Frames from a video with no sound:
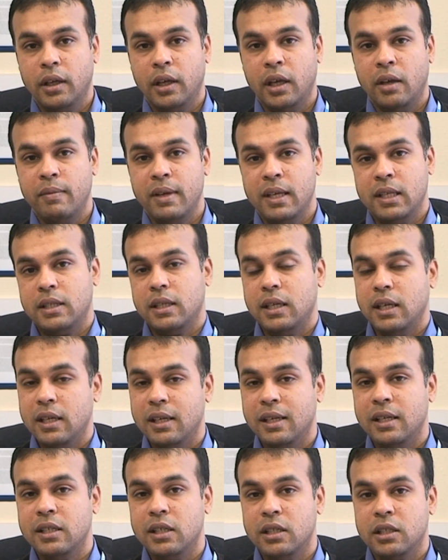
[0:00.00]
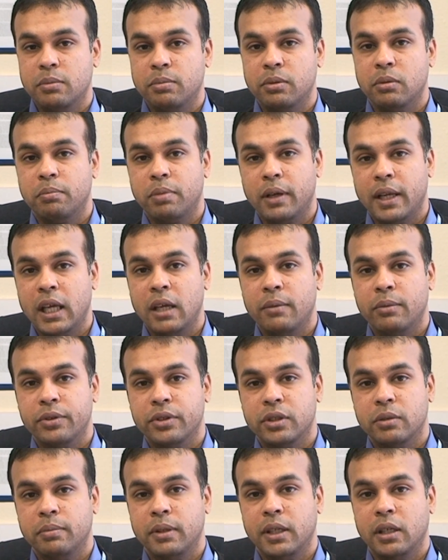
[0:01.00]
It's easy to put blame
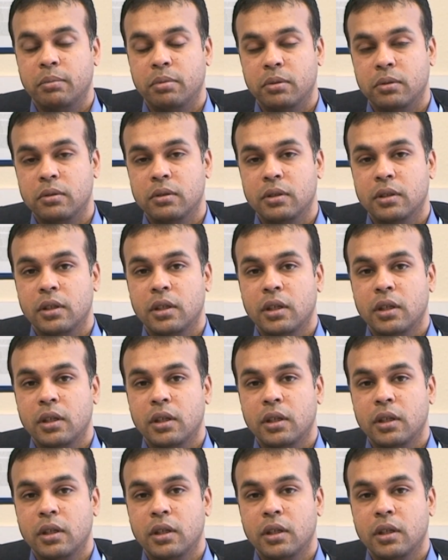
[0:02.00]
onto people,